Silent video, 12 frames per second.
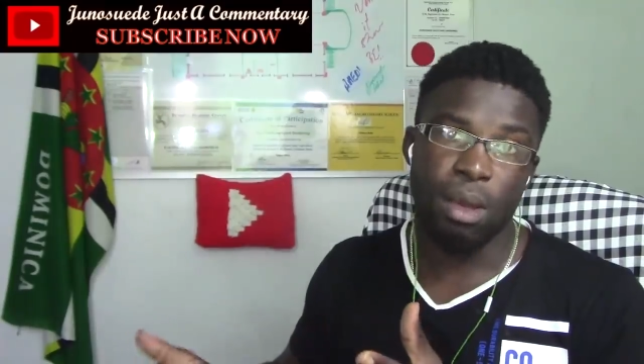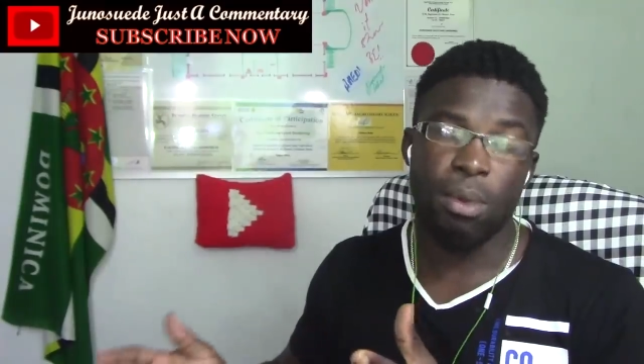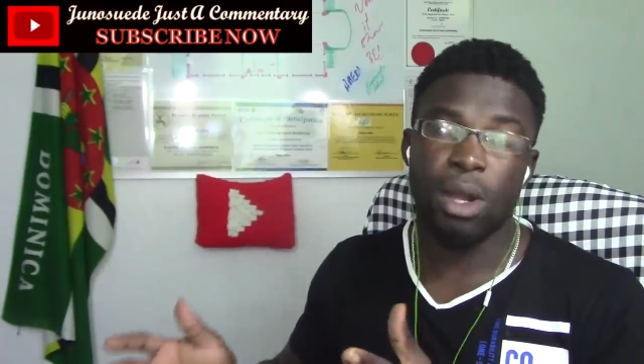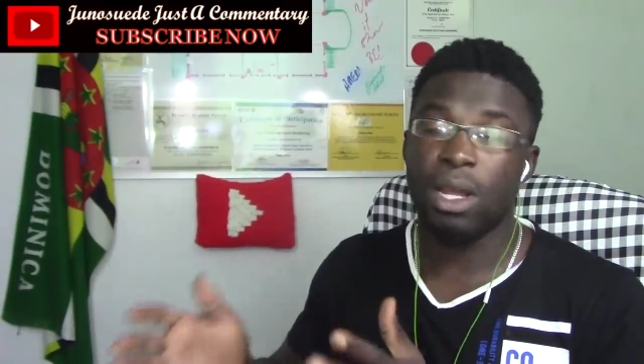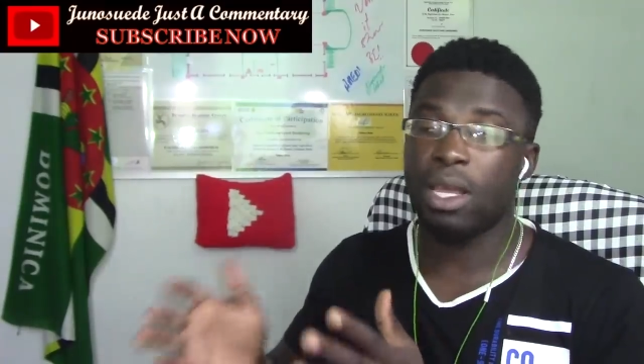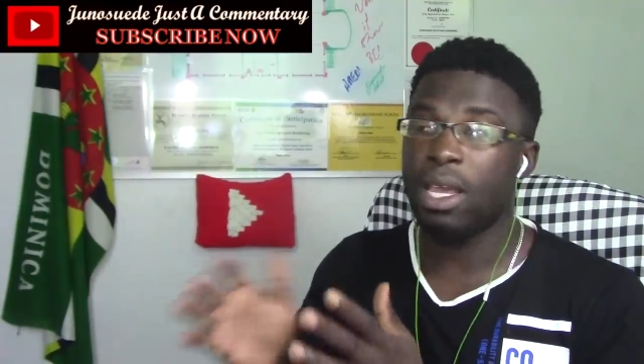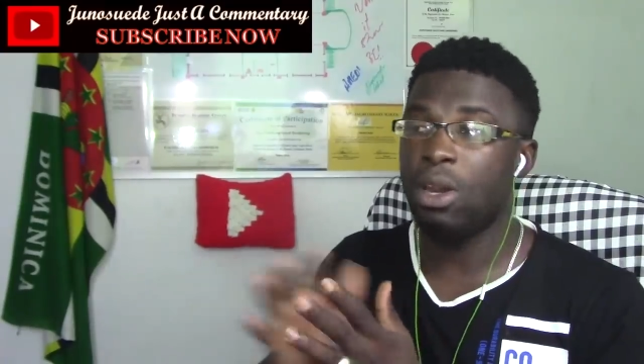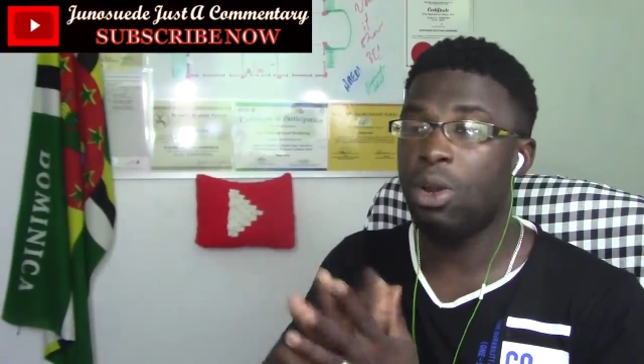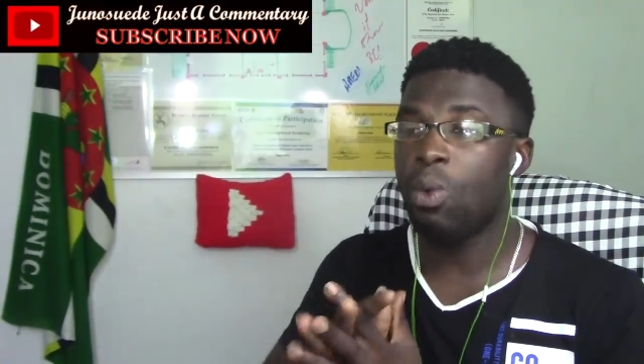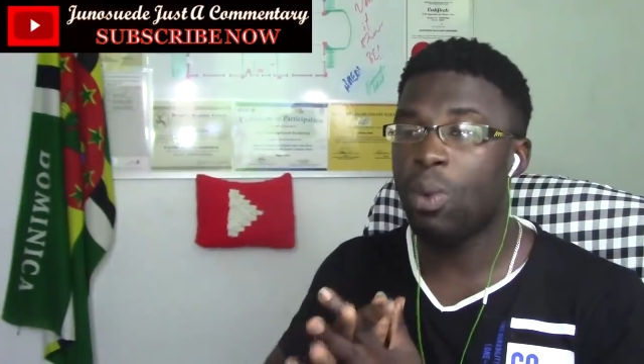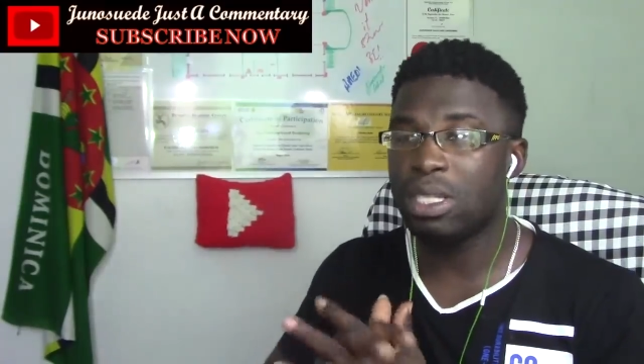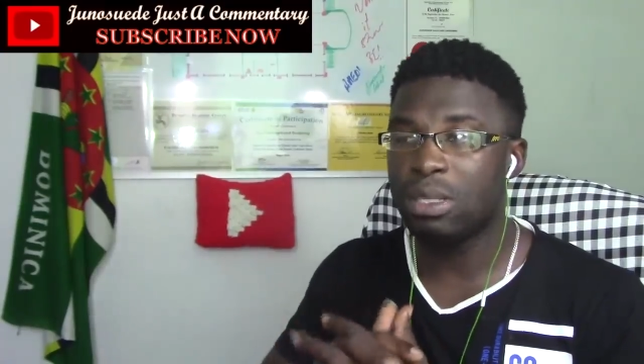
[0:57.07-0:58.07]
But again,
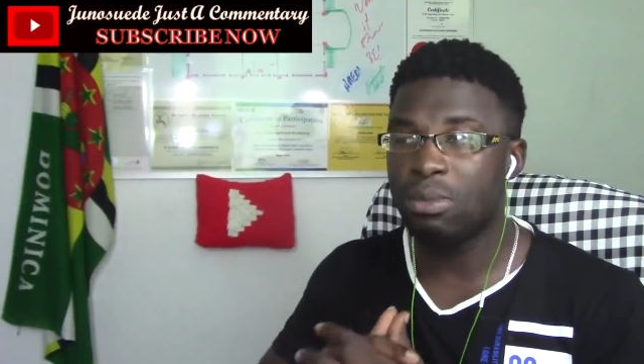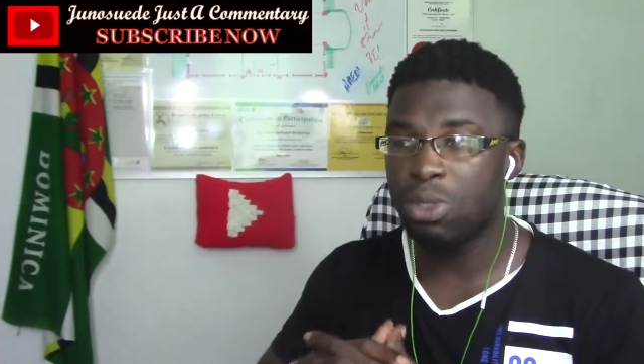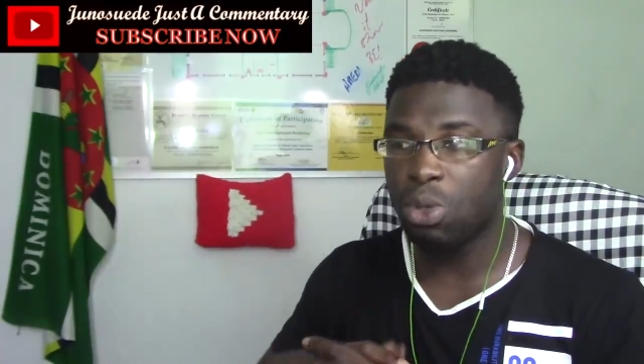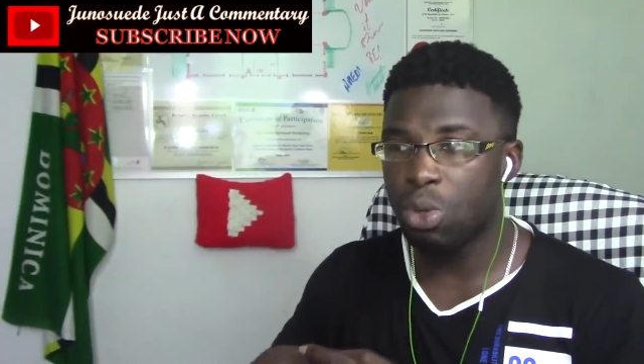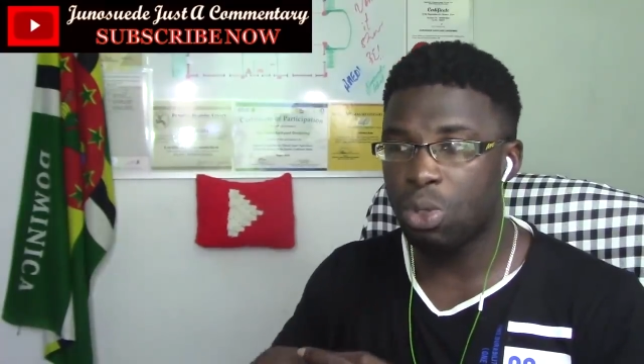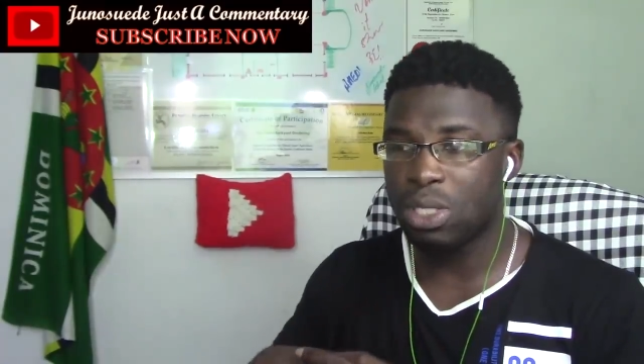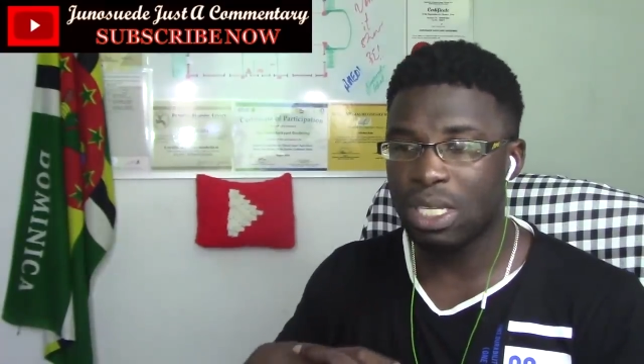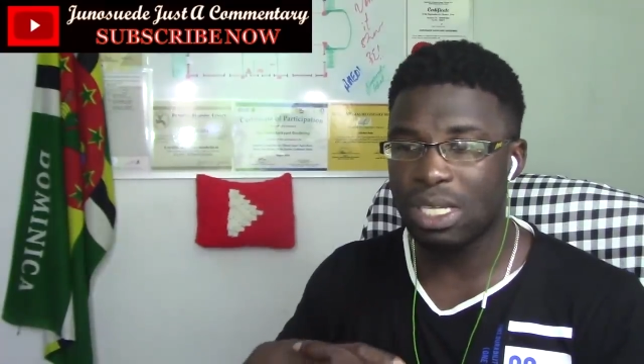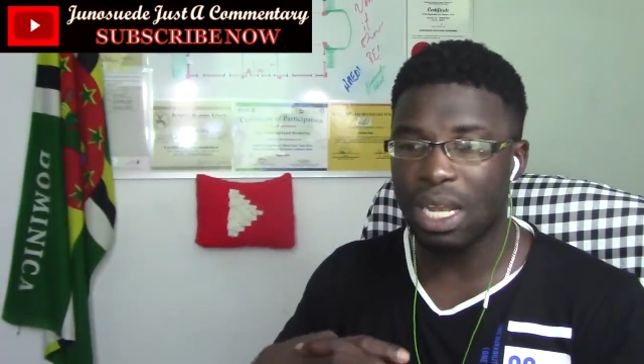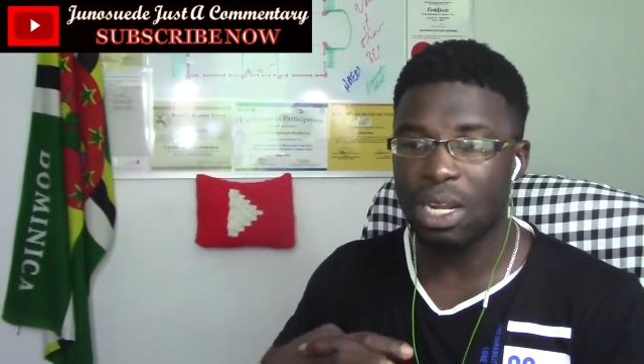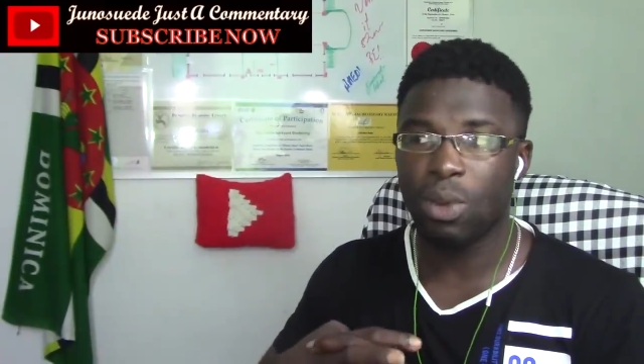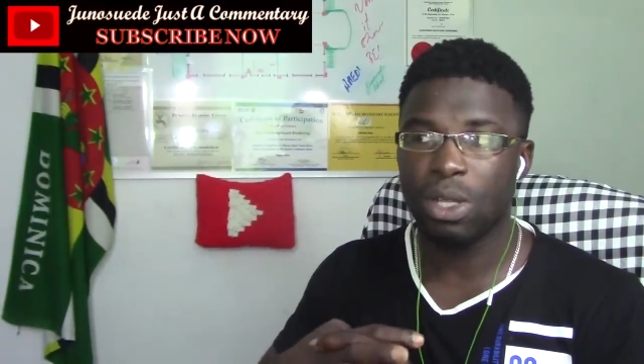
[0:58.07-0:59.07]
no one seems to know
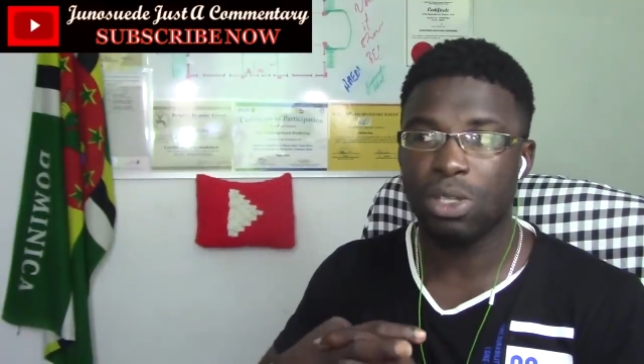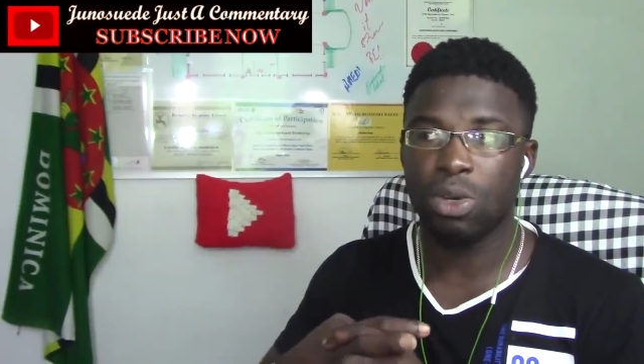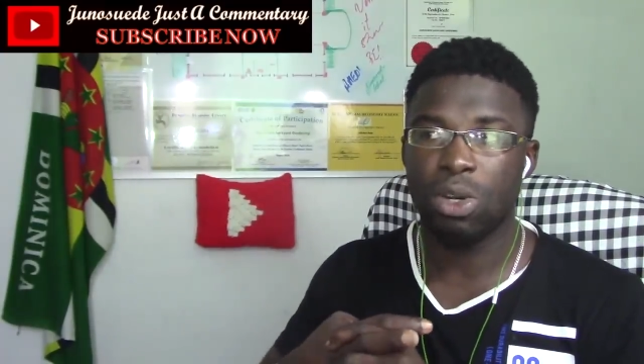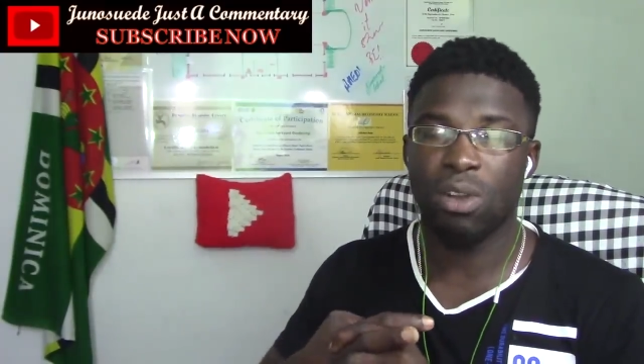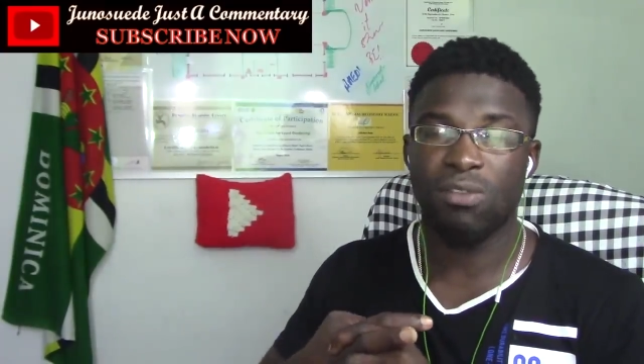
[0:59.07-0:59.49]
exactly what's going